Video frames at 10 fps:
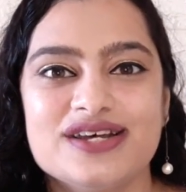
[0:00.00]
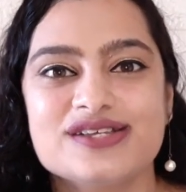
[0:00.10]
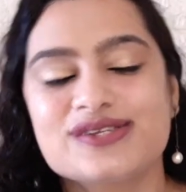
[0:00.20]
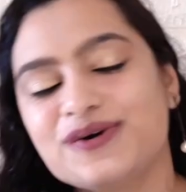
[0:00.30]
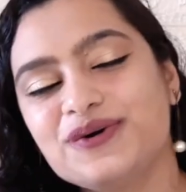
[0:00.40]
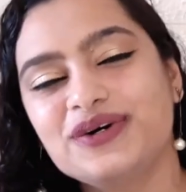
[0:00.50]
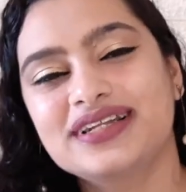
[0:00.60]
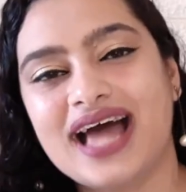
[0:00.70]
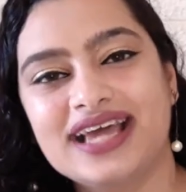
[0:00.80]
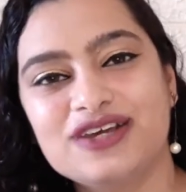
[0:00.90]
So
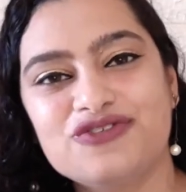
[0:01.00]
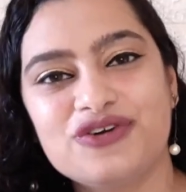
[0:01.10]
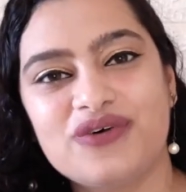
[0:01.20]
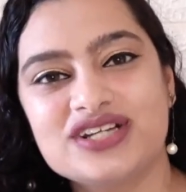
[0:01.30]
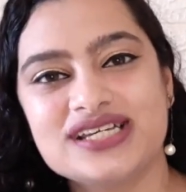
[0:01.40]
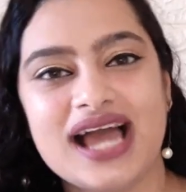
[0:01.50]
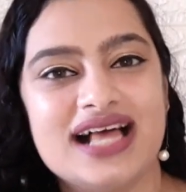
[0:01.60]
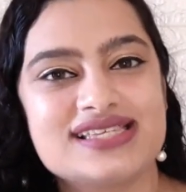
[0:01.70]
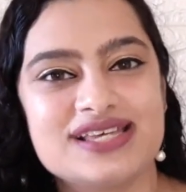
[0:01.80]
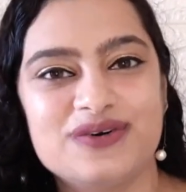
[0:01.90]
thank you for watching.
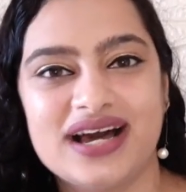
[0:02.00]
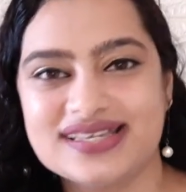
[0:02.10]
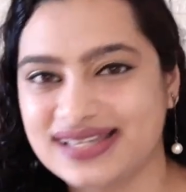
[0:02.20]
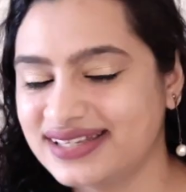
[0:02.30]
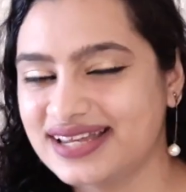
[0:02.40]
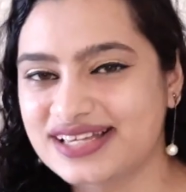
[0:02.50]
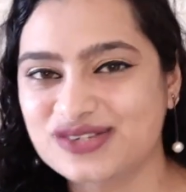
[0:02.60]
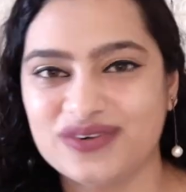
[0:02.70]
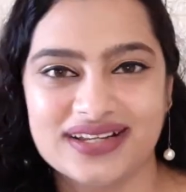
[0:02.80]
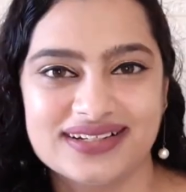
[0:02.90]
I'll see you guys in the
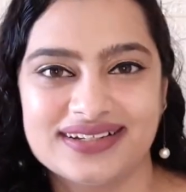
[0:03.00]
next one.